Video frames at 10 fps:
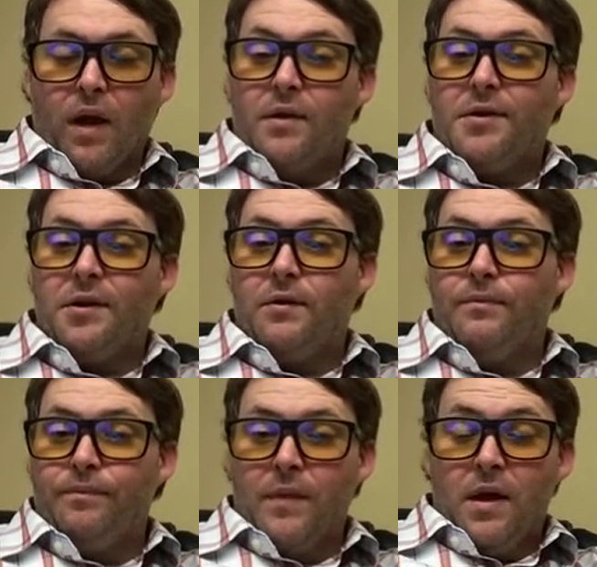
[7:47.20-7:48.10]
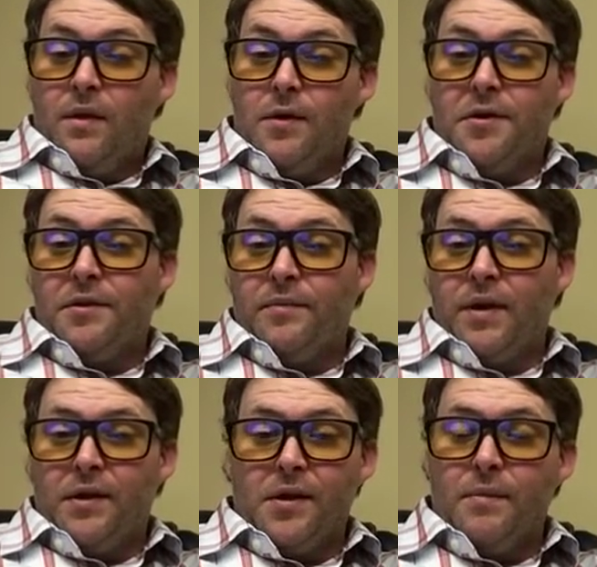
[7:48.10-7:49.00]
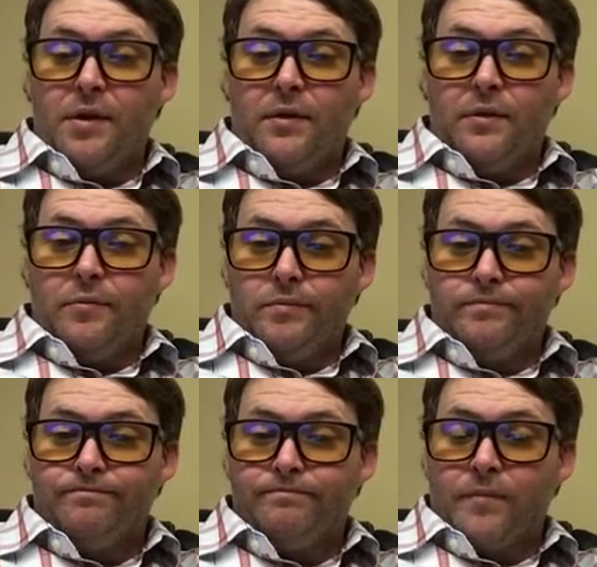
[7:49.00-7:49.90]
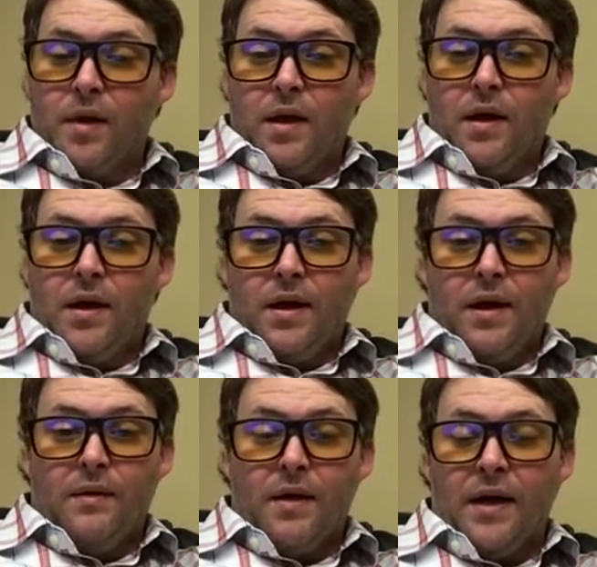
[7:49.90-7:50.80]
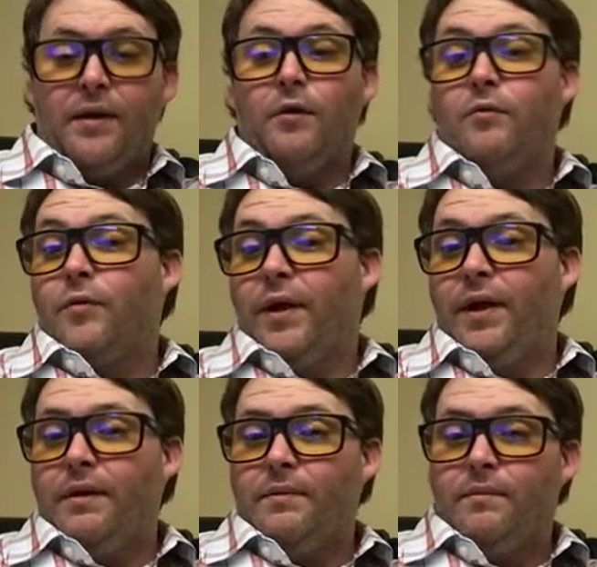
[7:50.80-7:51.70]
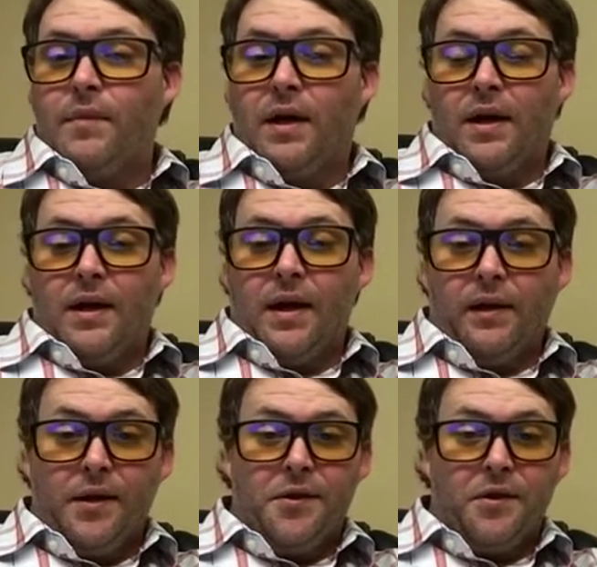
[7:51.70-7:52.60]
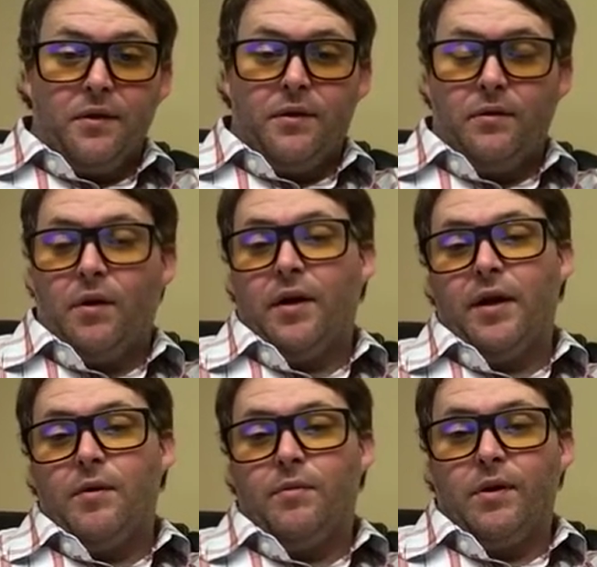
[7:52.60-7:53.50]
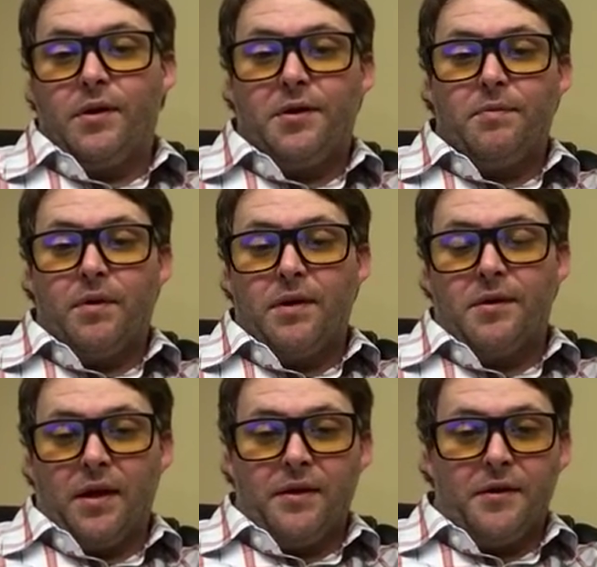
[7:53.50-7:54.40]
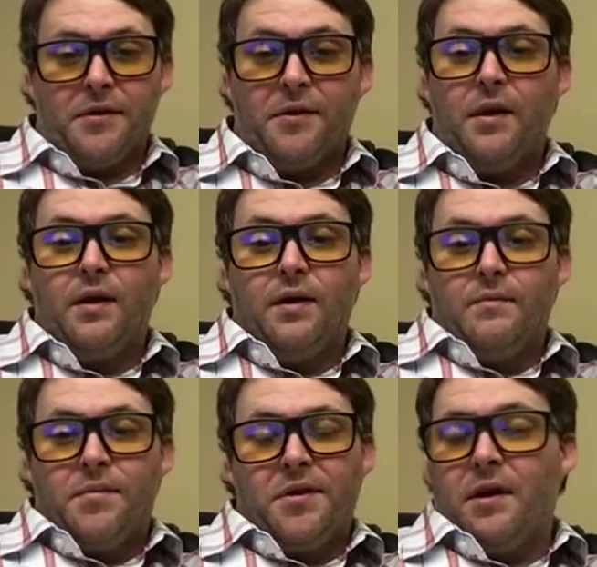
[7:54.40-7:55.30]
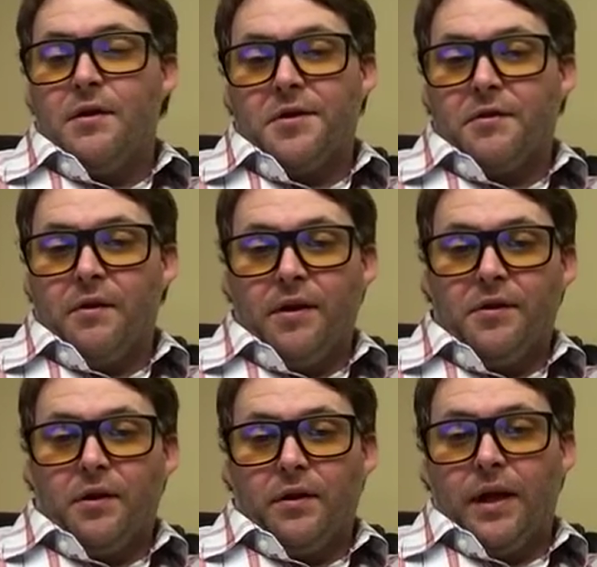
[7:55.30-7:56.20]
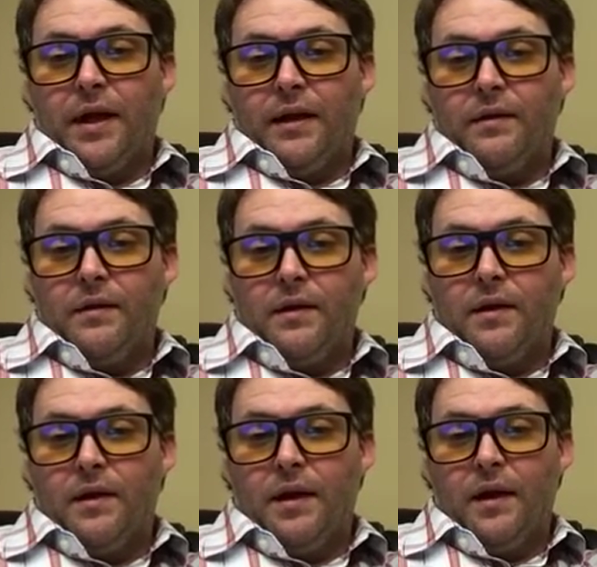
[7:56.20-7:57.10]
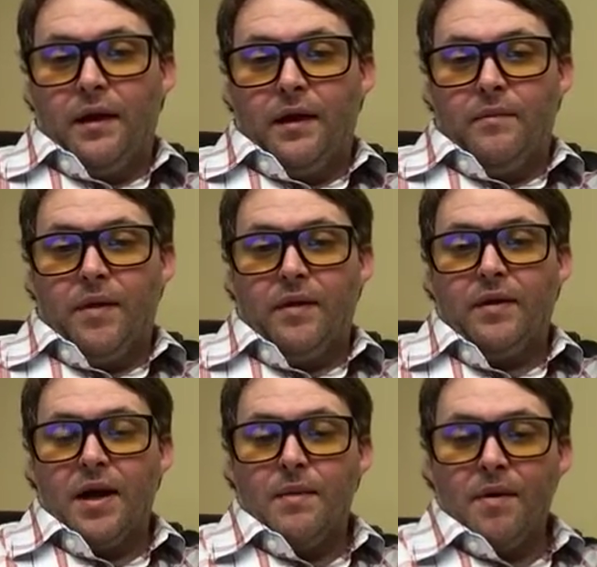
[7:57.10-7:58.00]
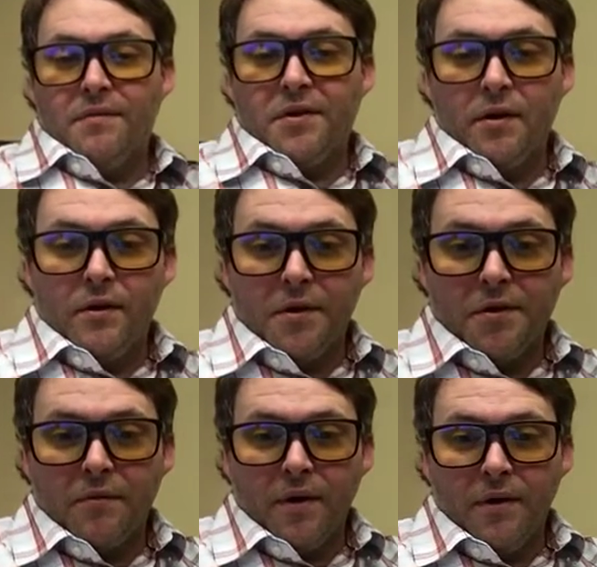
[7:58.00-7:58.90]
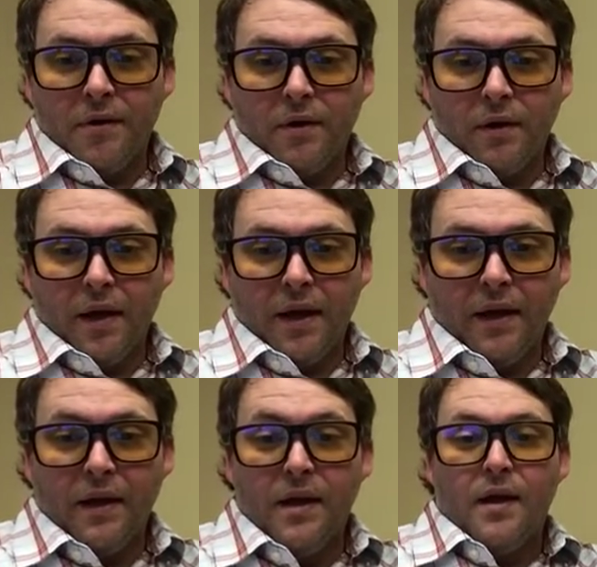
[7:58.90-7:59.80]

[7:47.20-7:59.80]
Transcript: So, those are some things I'm into. I don't read. I listen to audiobooks because I just stare at screens all day, and by the time I've stared at screens all day,